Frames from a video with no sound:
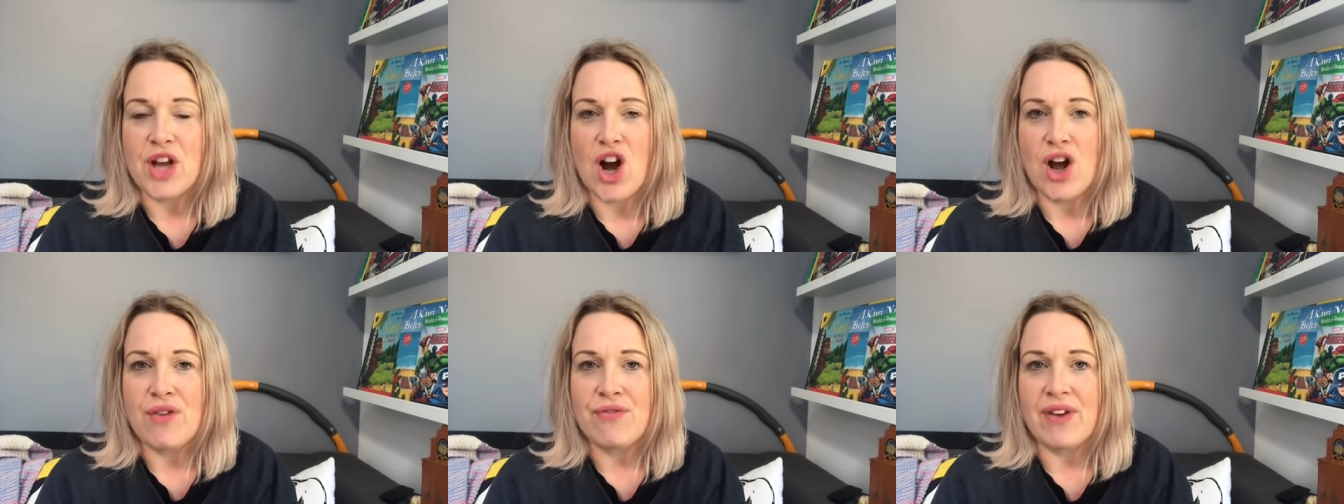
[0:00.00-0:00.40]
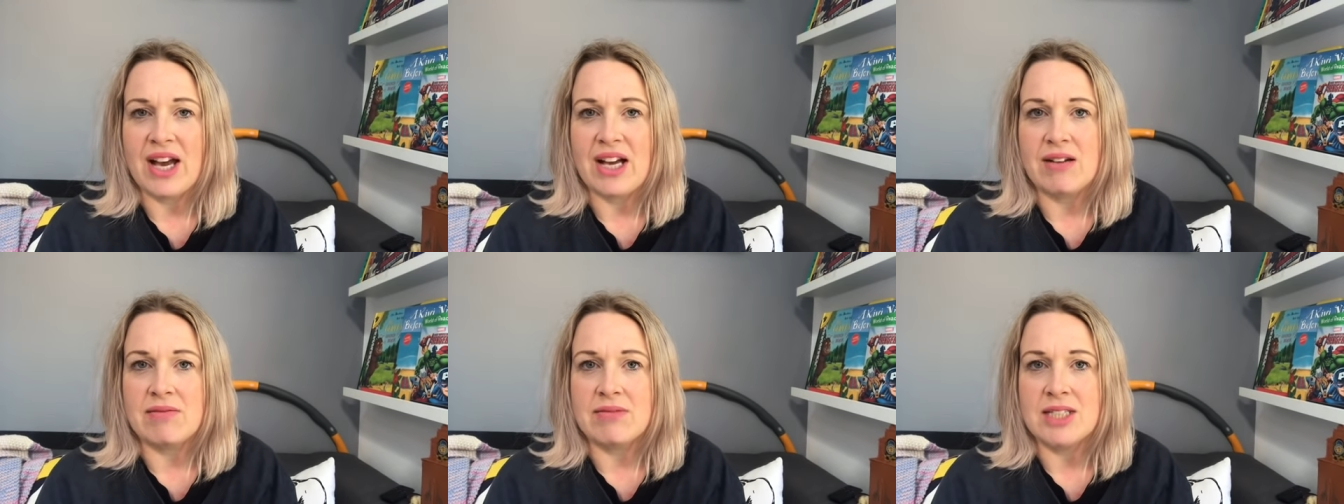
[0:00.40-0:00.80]
I
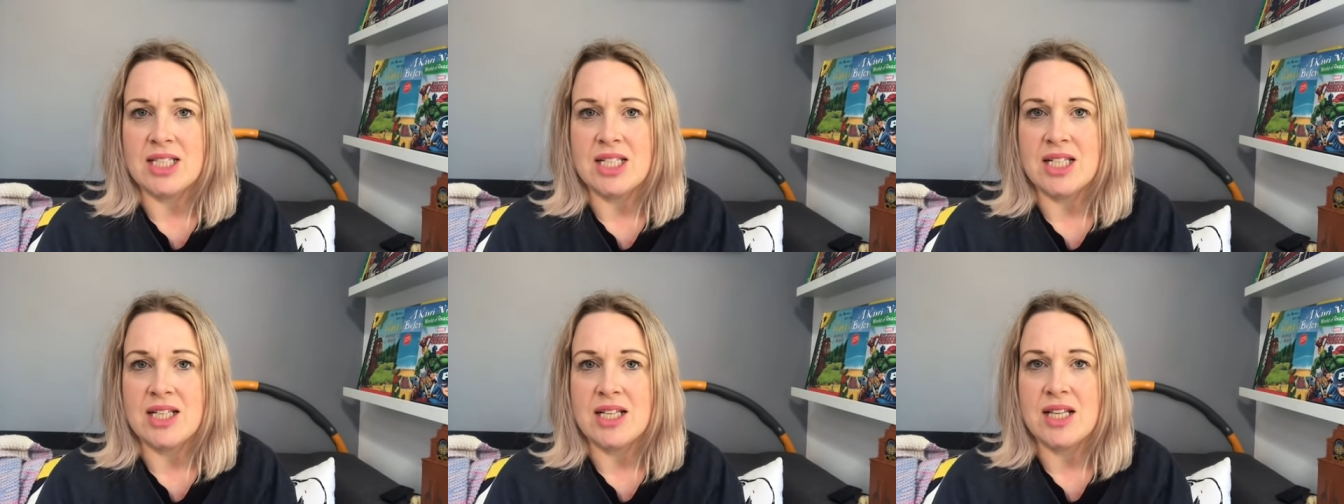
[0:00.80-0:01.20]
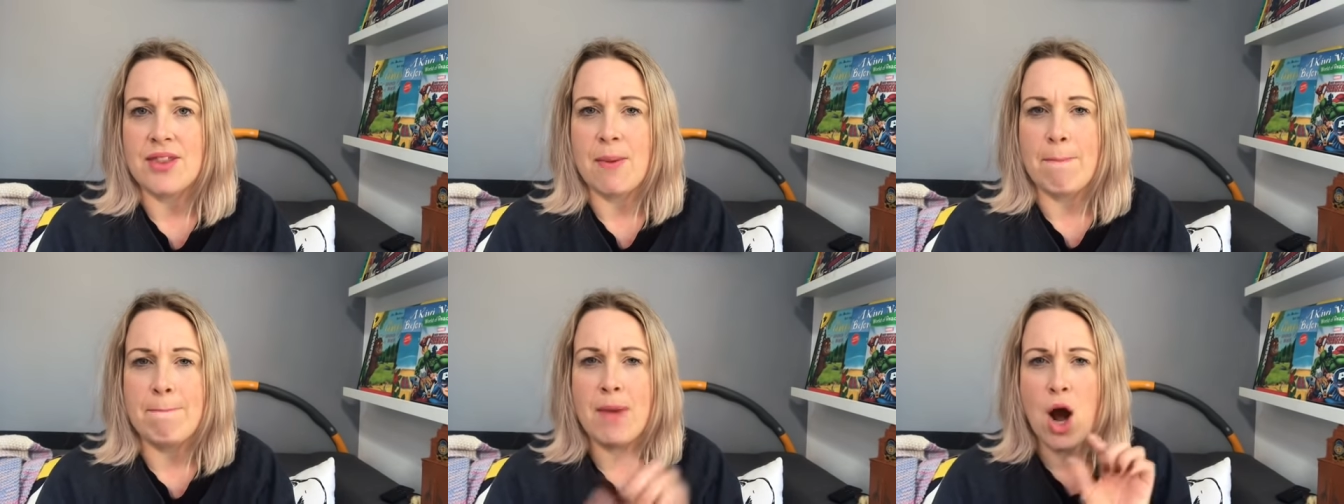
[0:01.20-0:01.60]
found
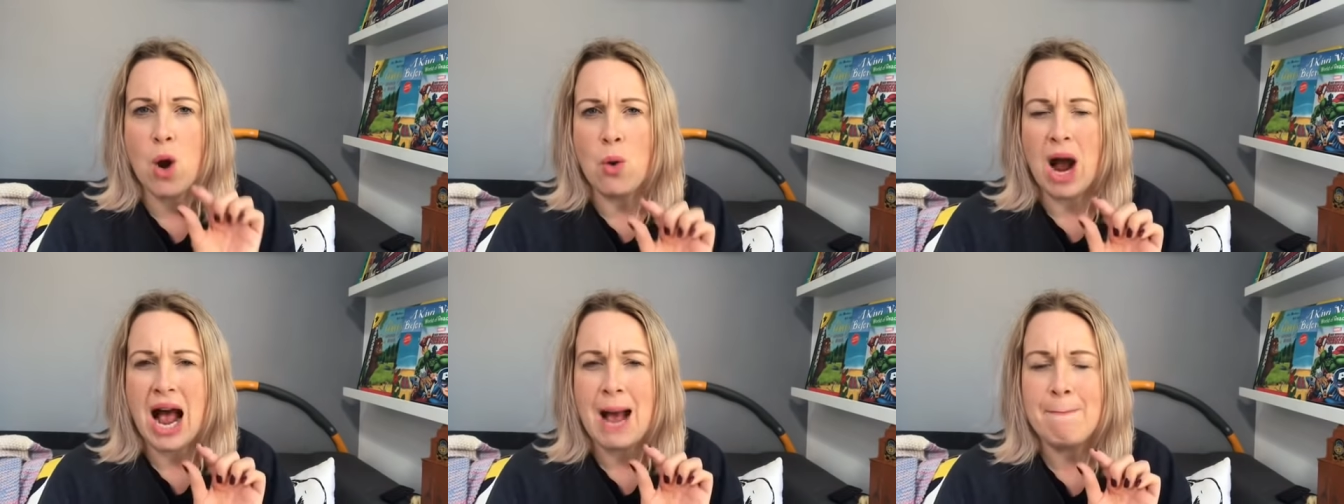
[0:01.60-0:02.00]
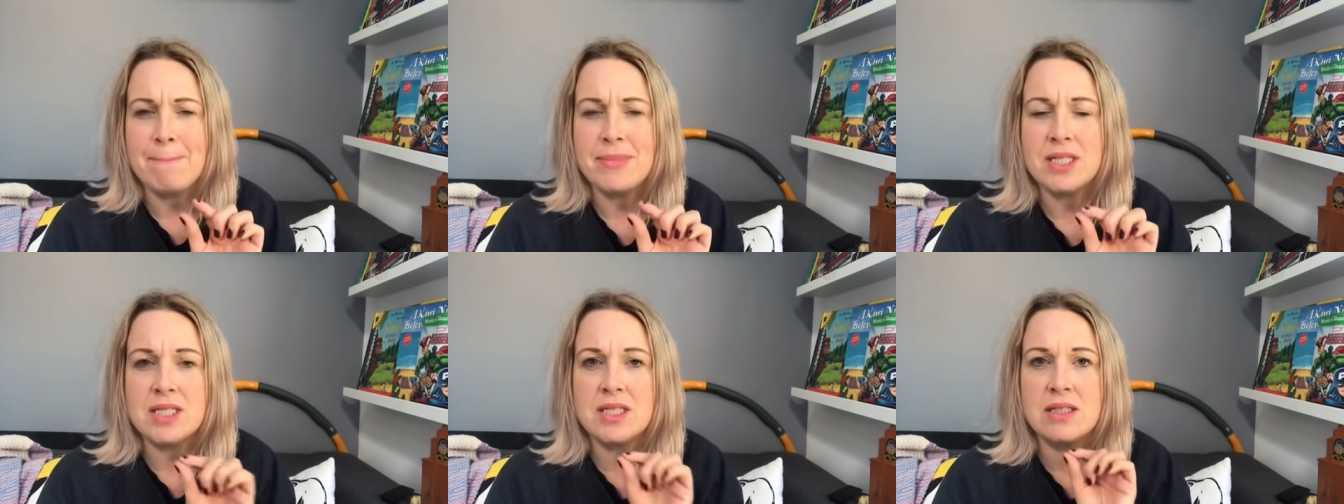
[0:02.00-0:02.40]
the
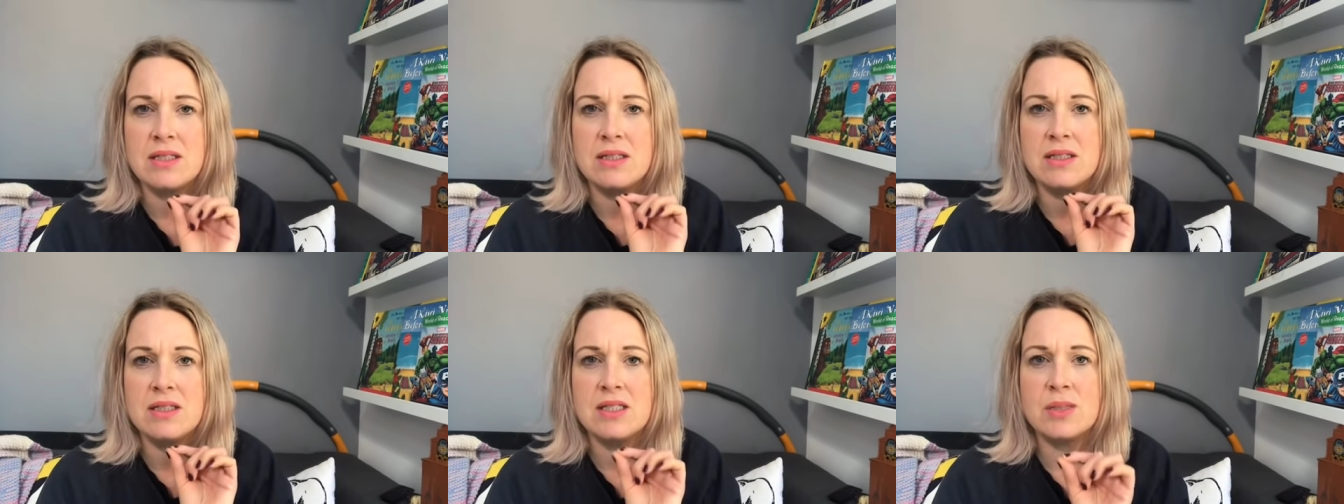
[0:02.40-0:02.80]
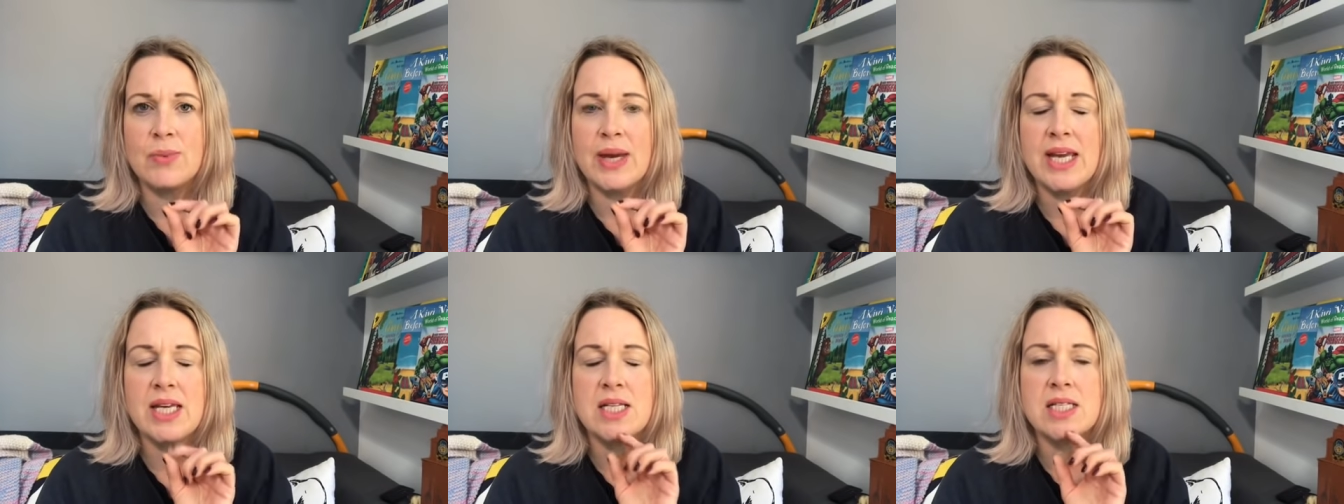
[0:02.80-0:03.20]
Maoams
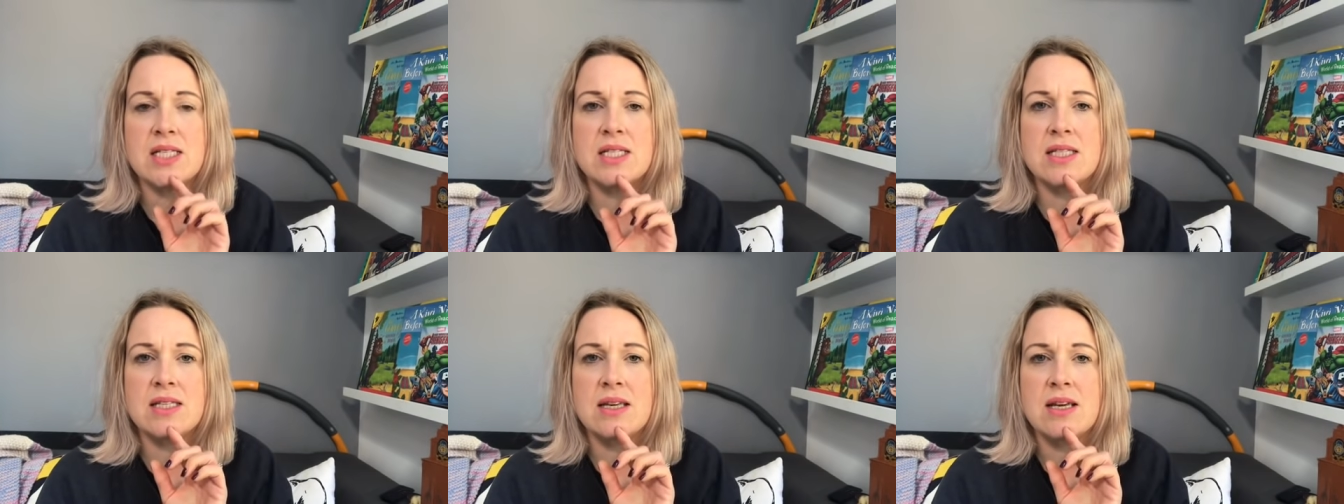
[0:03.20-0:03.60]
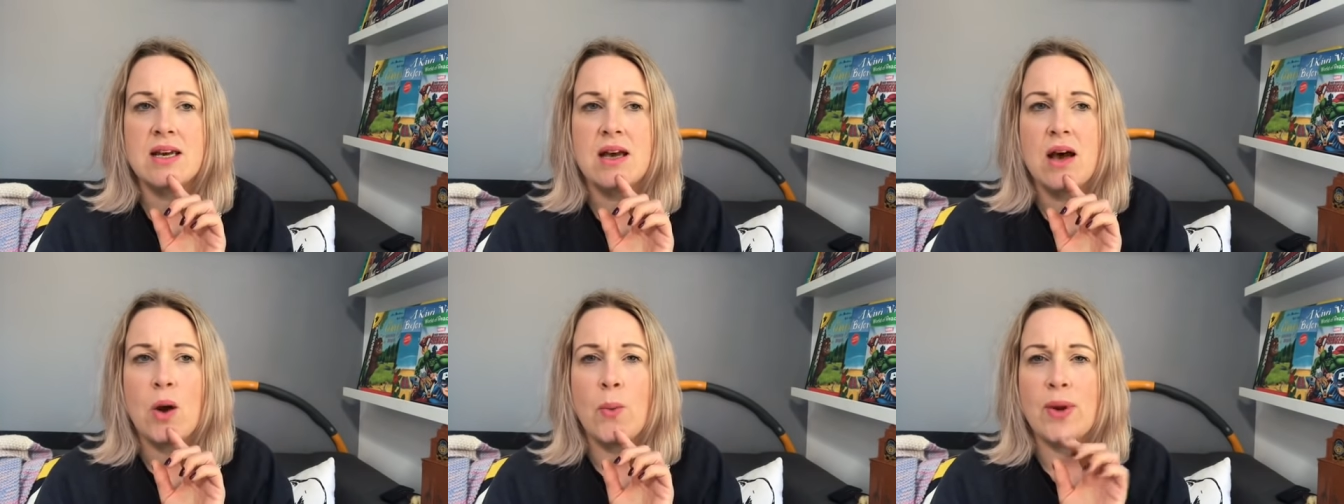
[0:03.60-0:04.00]
sweets
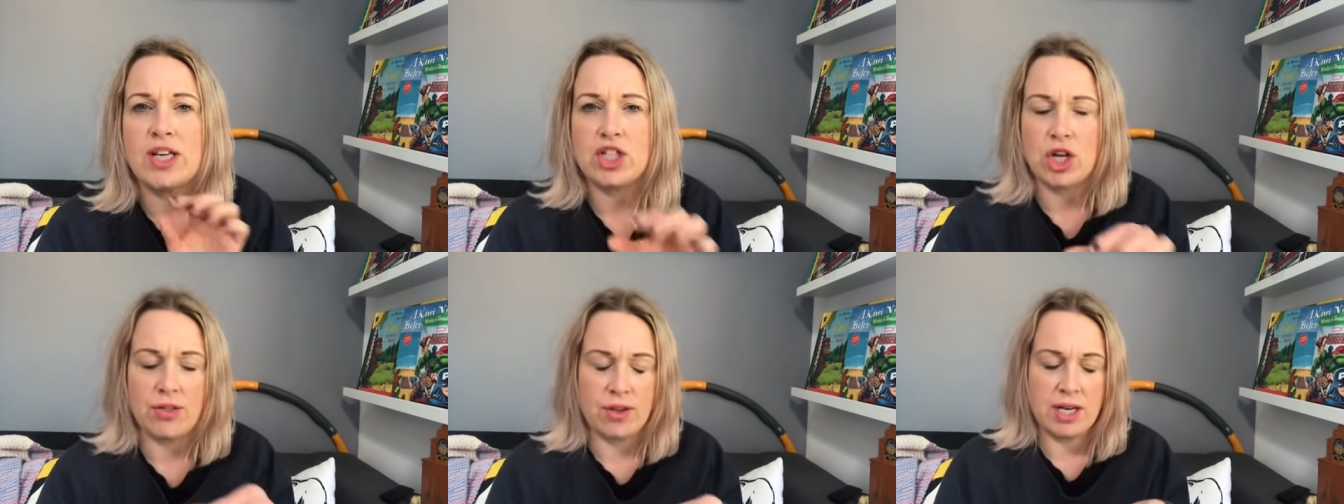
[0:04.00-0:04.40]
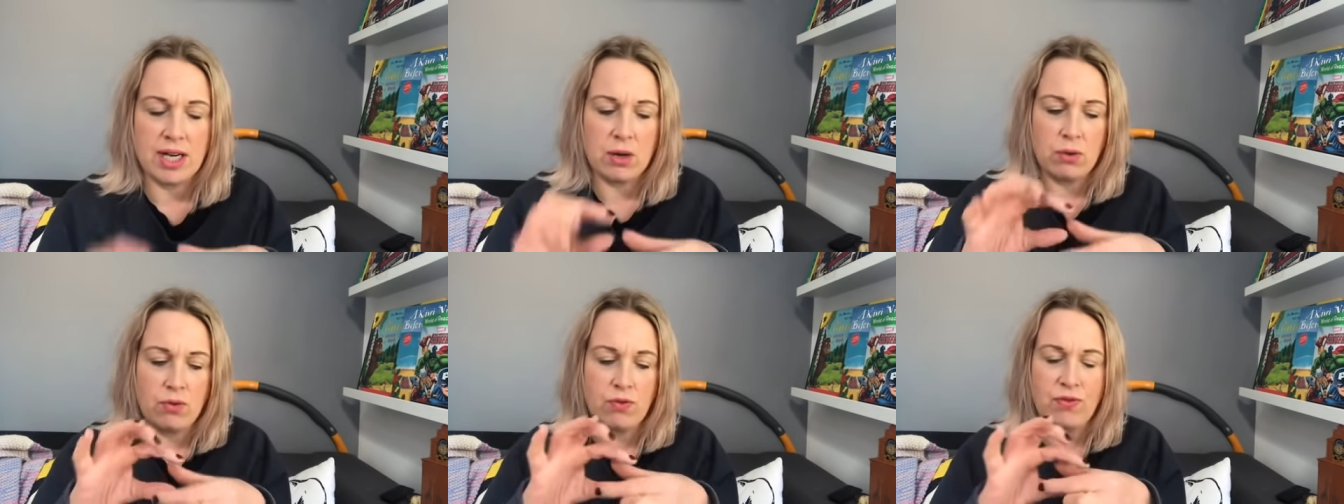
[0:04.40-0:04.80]
which are the
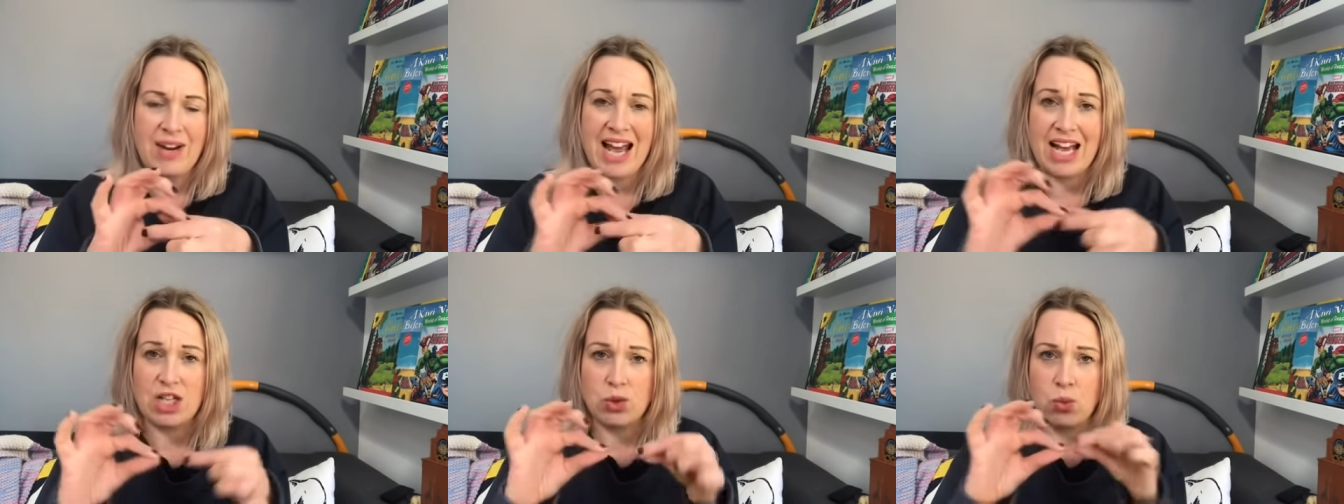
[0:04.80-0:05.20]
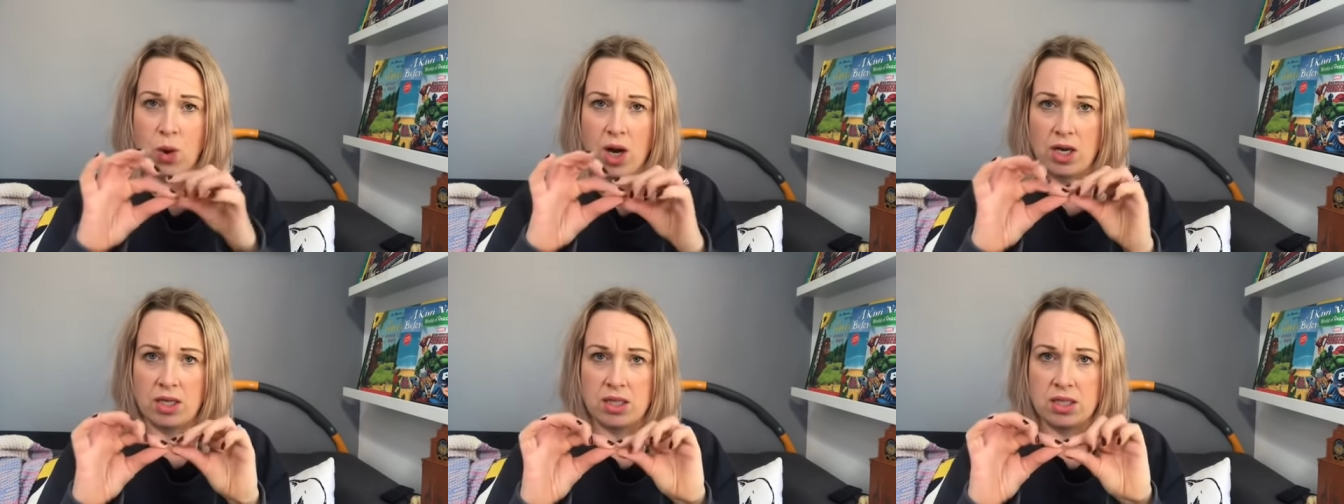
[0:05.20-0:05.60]
little flat
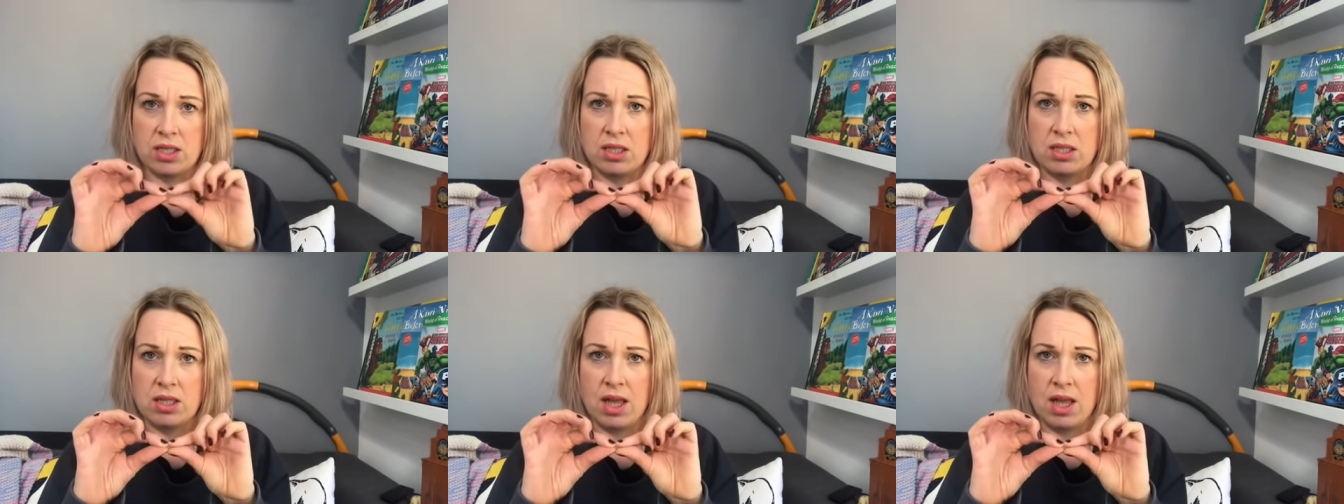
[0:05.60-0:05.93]
ones.